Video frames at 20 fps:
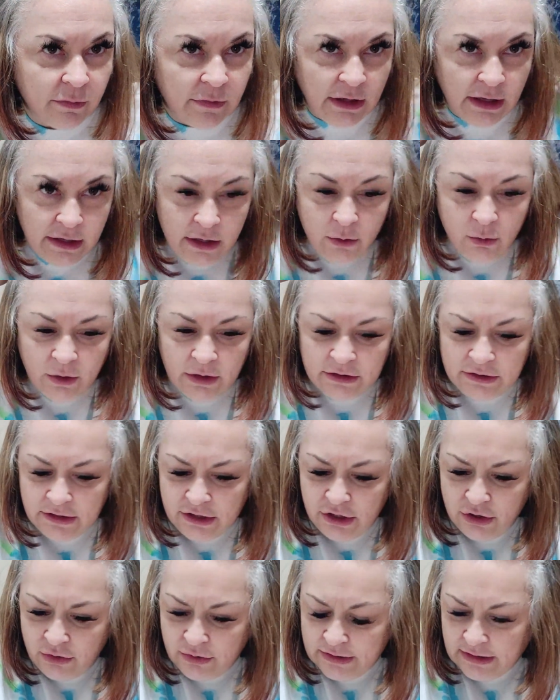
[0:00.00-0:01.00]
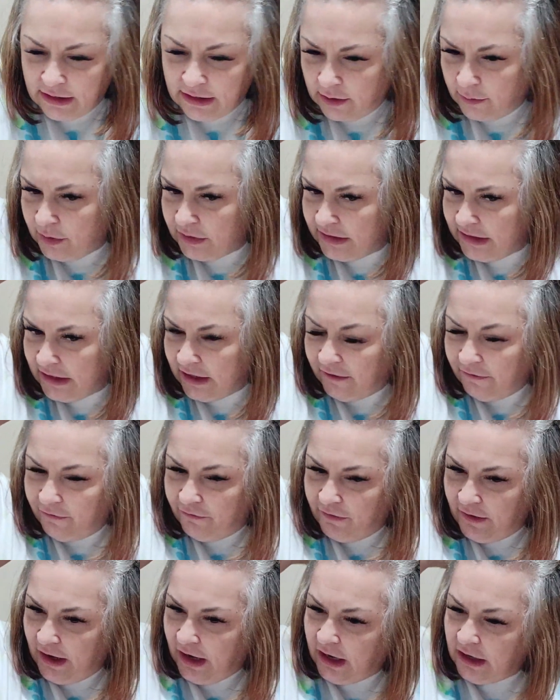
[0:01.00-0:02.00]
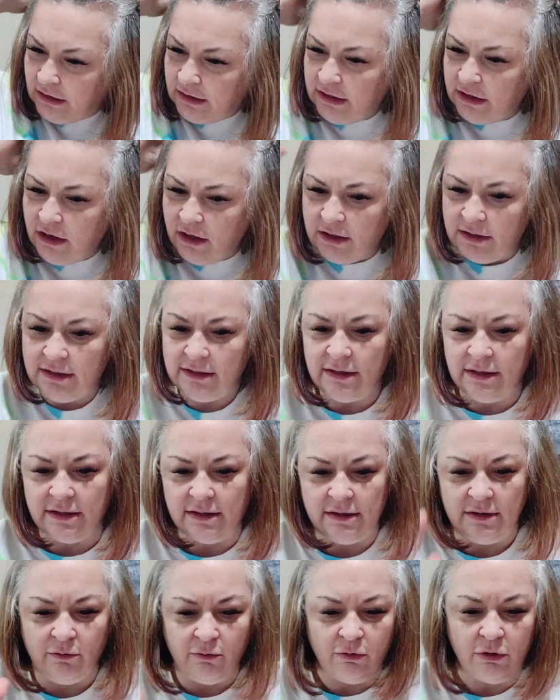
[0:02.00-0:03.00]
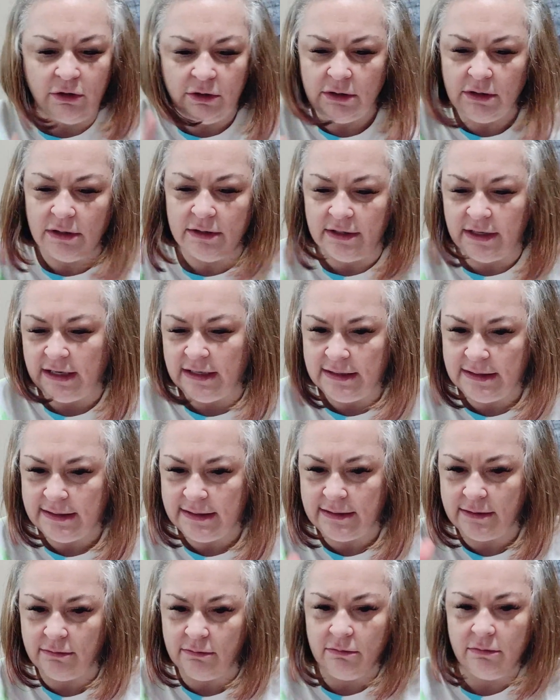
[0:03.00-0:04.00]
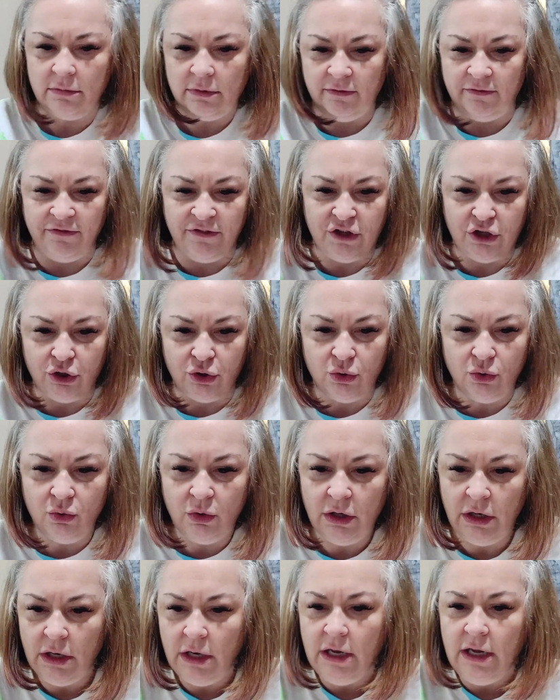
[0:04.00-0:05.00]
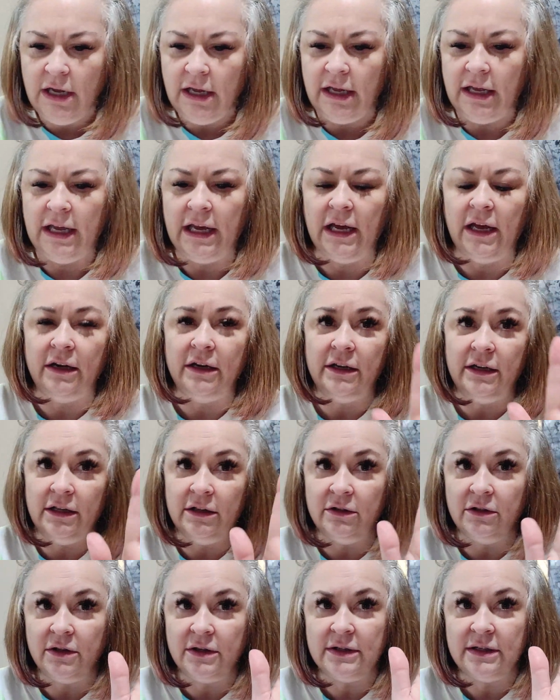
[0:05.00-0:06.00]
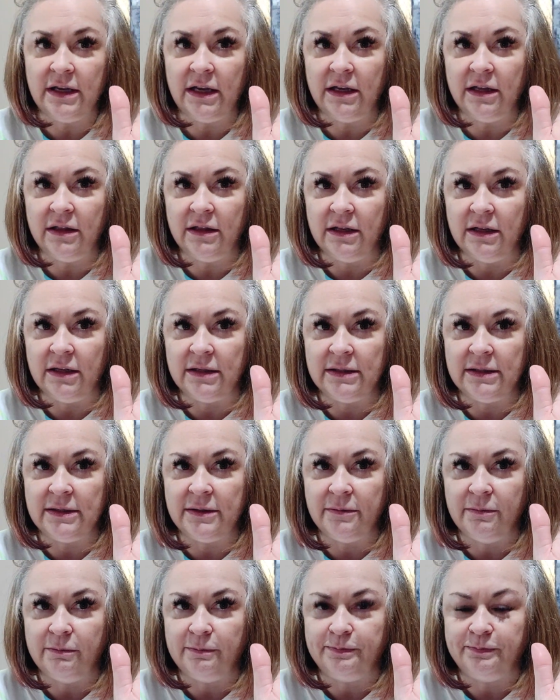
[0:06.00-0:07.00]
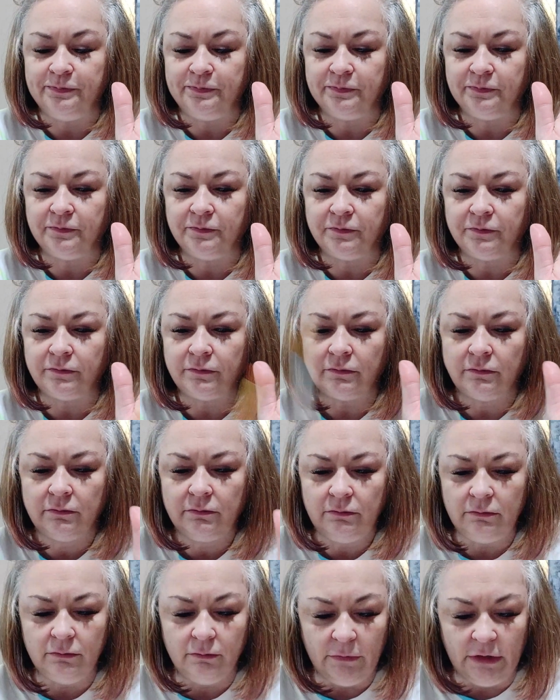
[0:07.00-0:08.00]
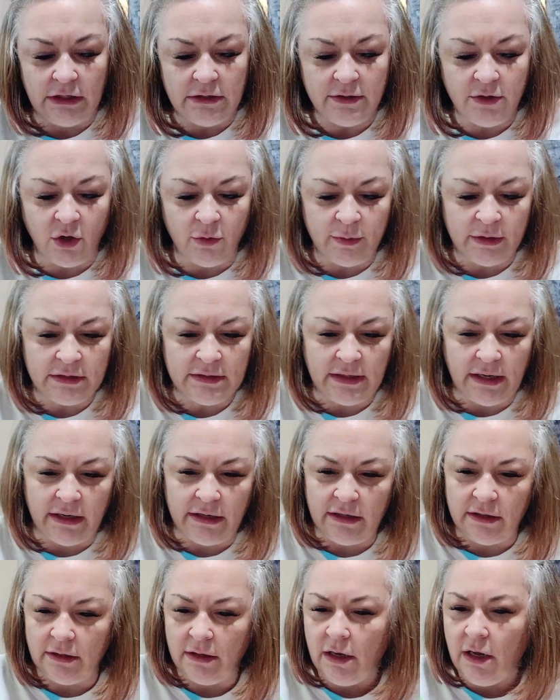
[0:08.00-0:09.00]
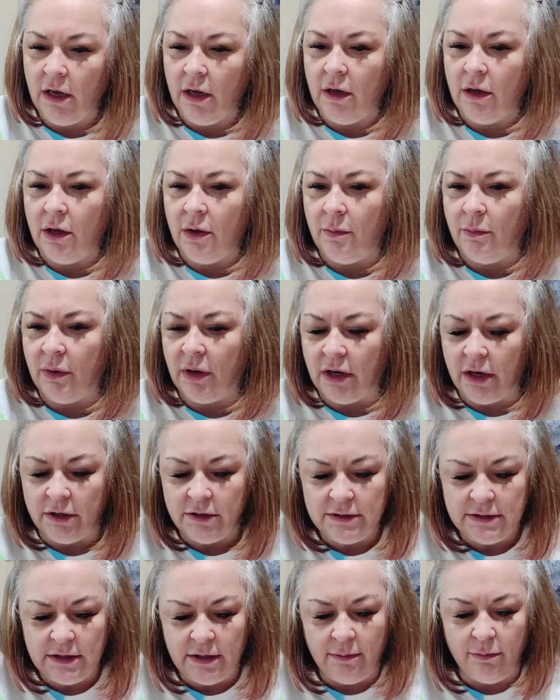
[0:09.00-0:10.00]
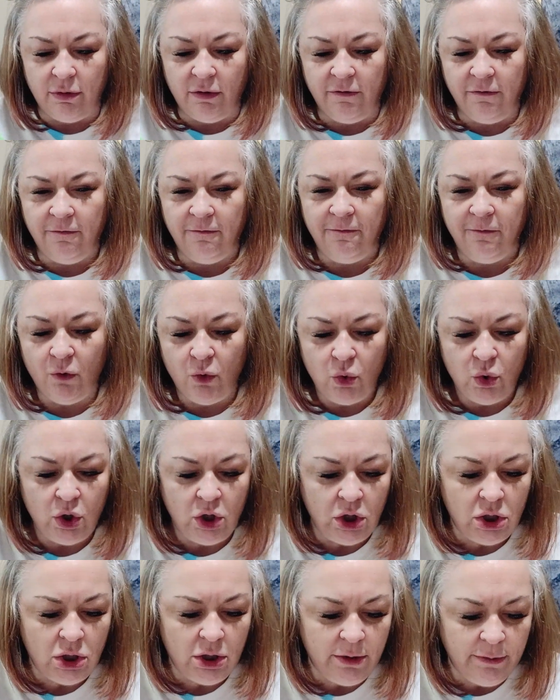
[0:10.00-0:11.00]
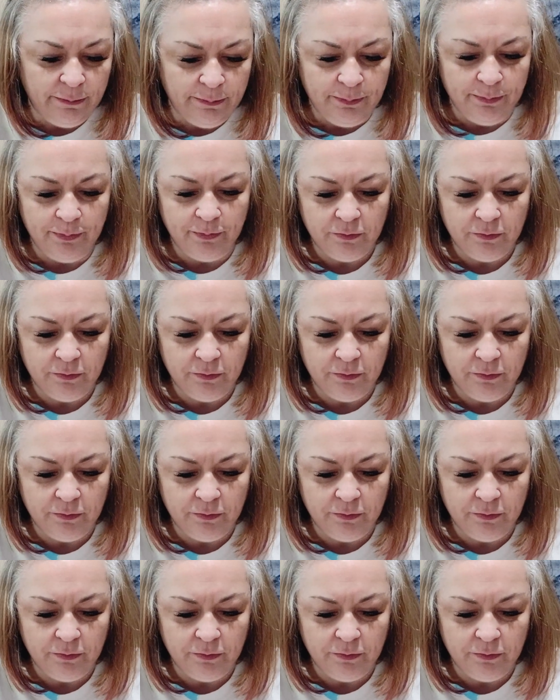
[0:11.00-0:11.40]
anyone using. But then I finally got a nice view, and it looks like this. So I'm excited. But before